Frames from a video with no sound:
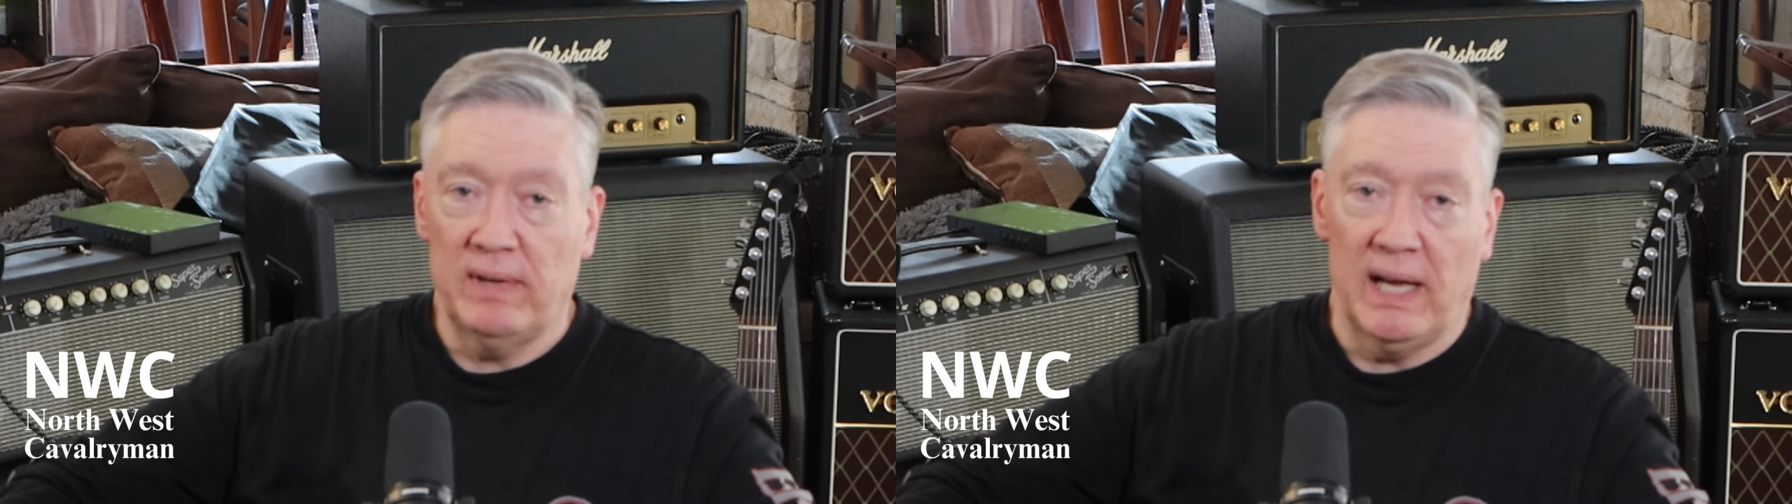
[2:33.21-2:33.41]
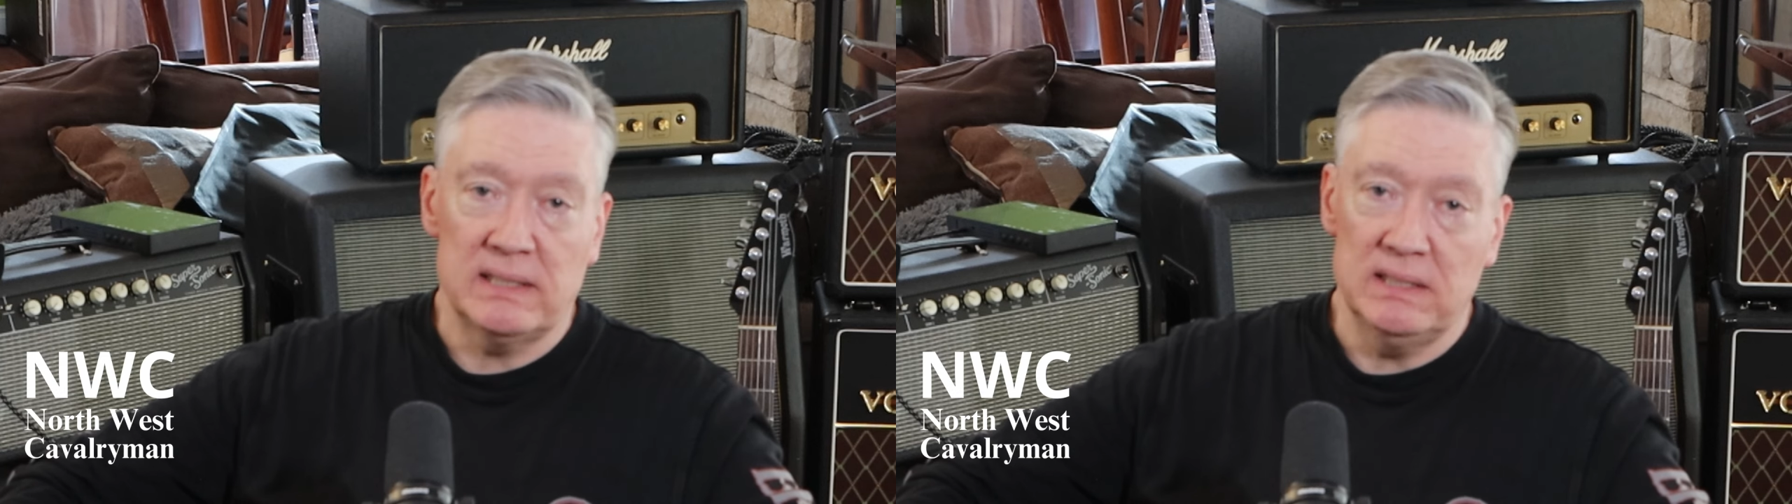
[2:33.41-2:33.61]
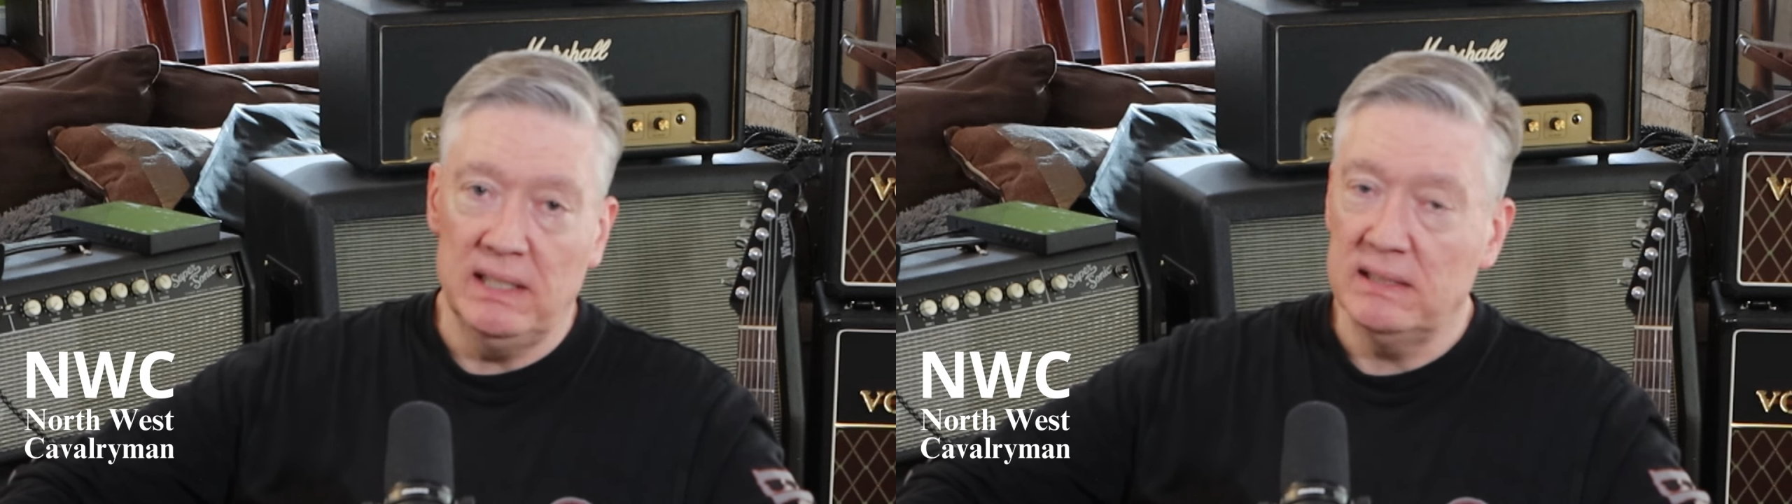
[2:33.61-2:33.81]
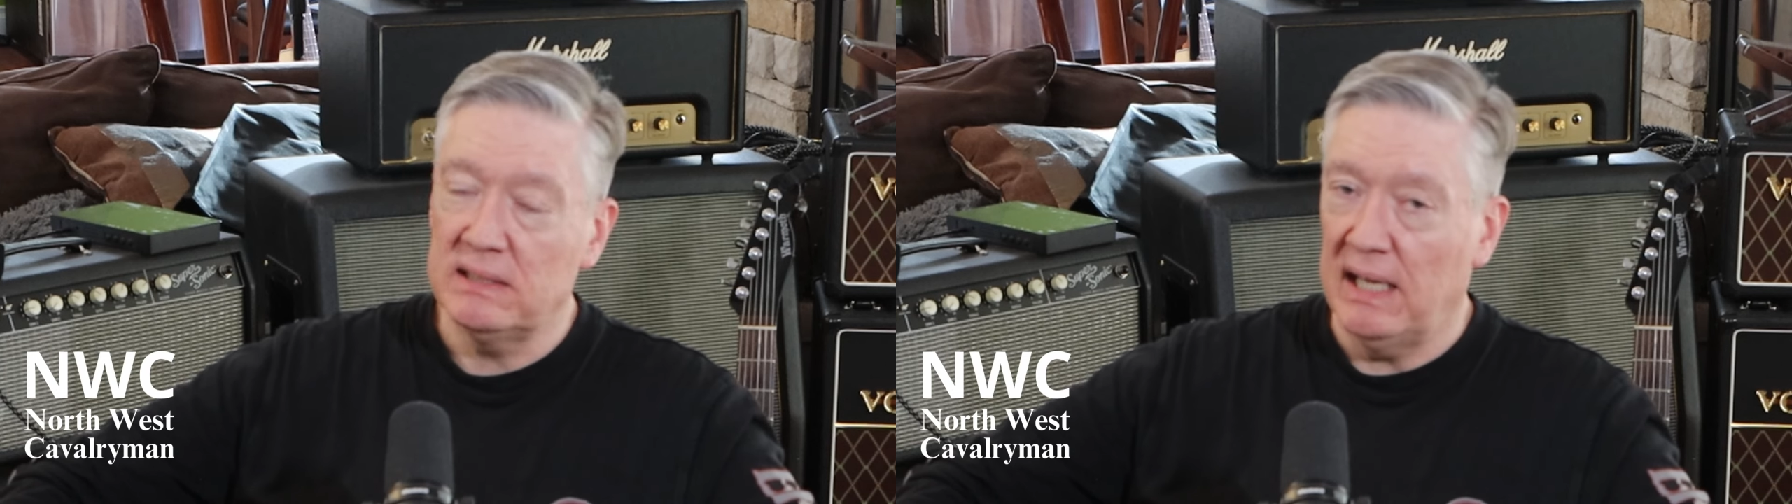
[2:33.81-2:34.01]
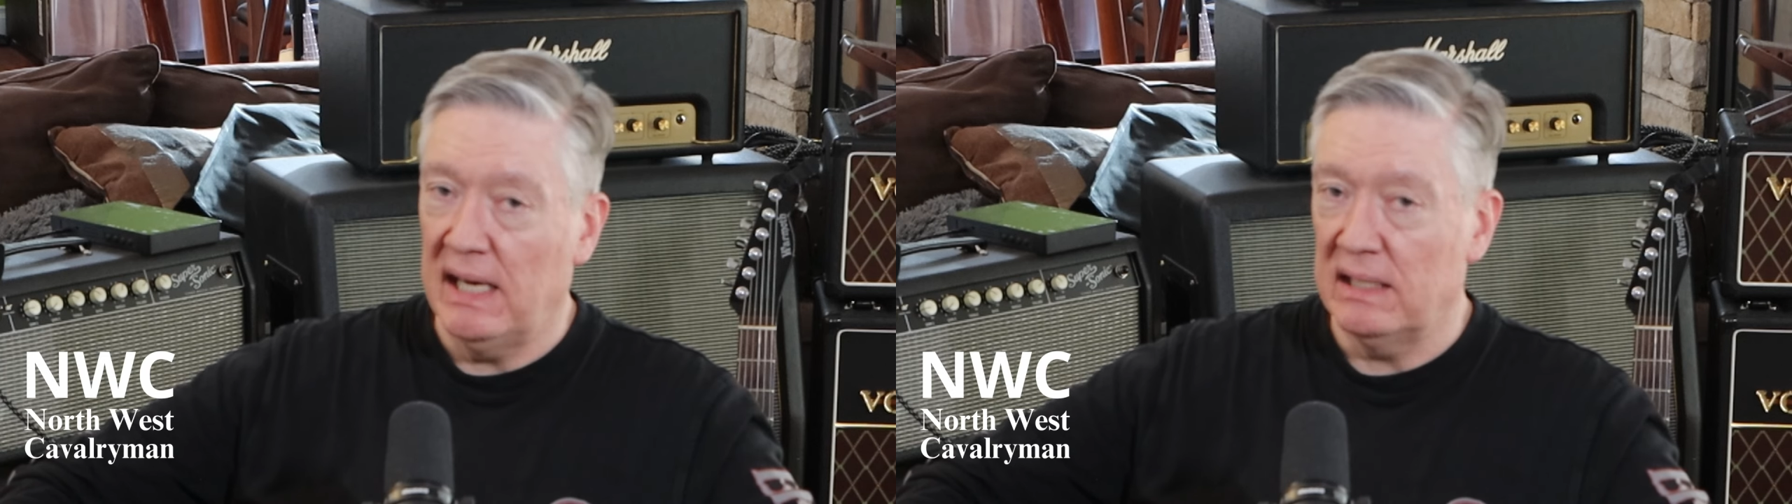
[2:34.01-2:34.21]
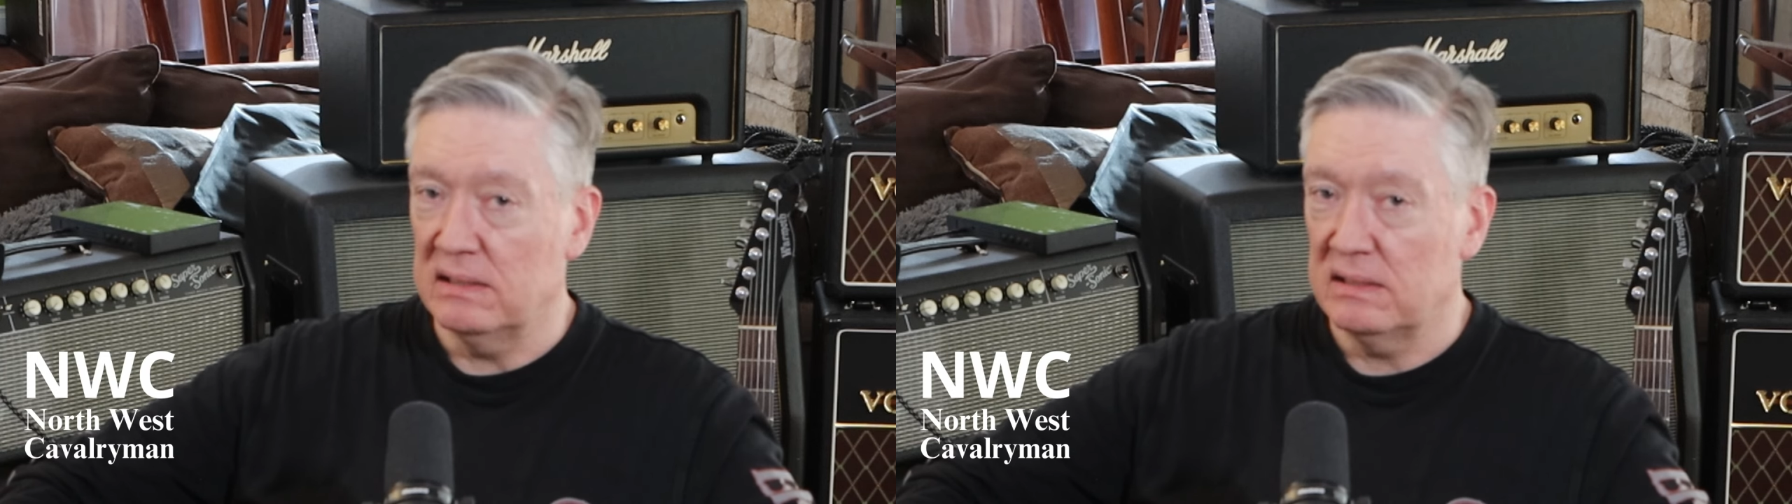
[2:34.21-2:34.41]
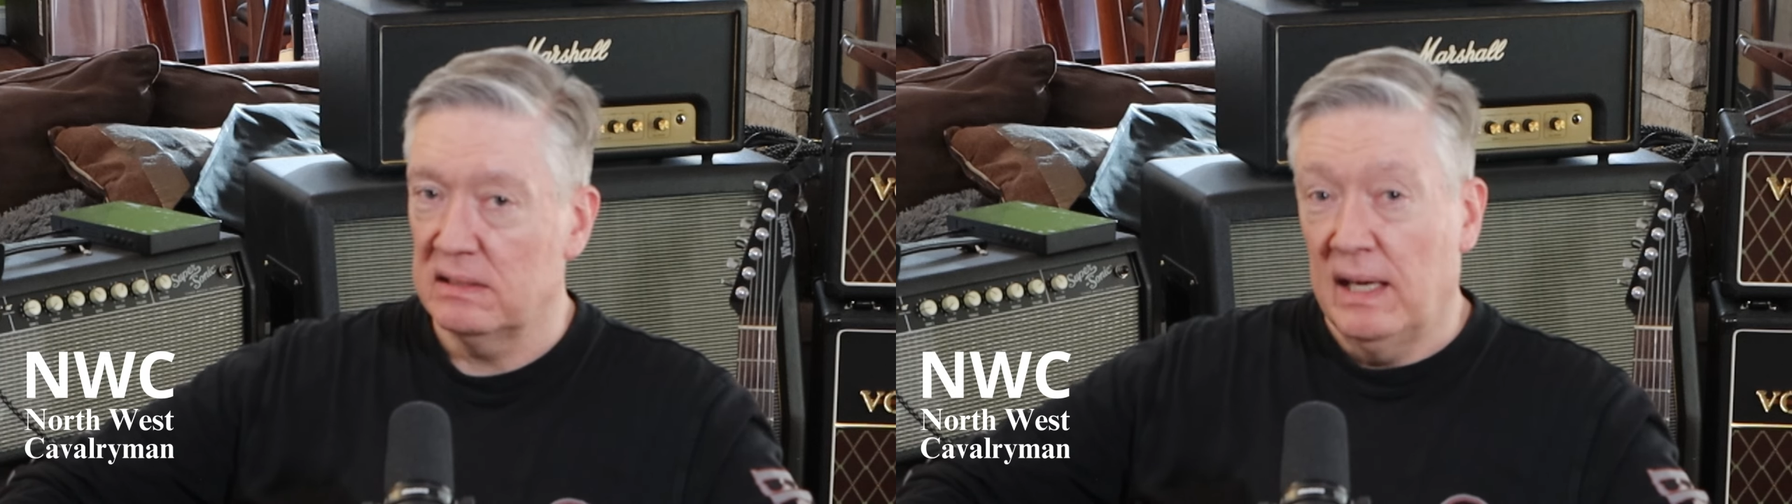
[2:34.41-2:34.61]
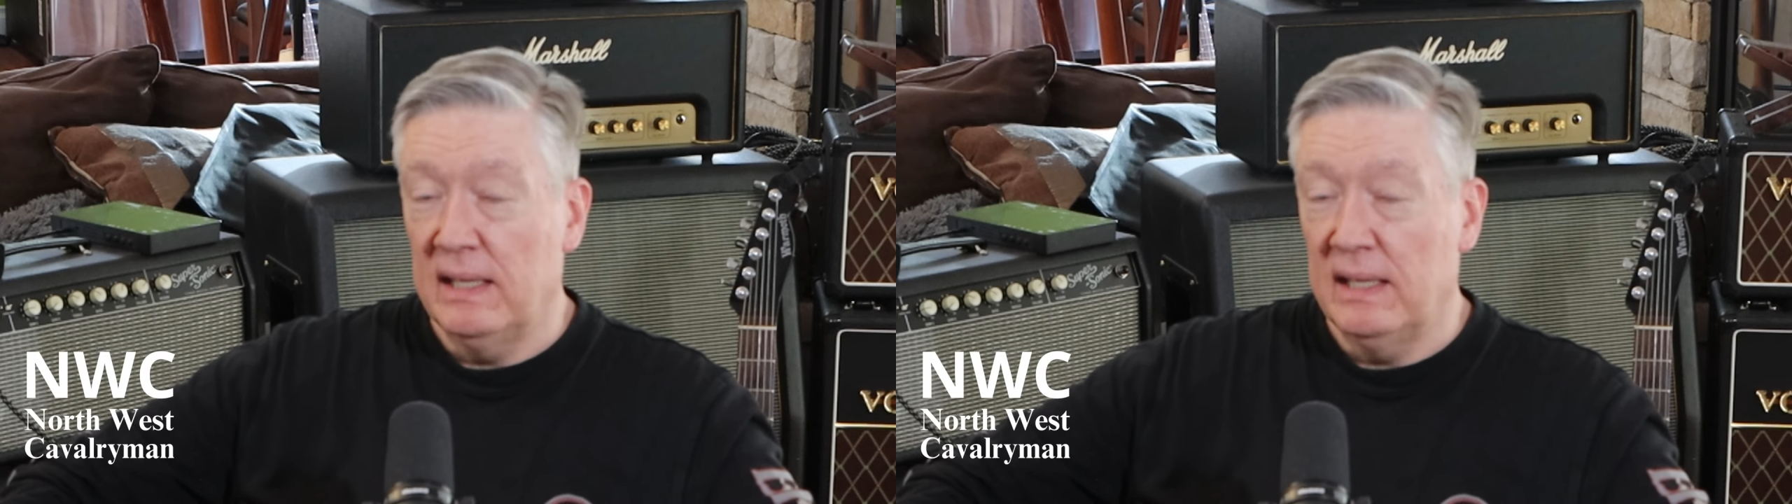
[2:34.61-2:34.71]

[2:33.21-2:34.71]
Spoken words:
vaccine status.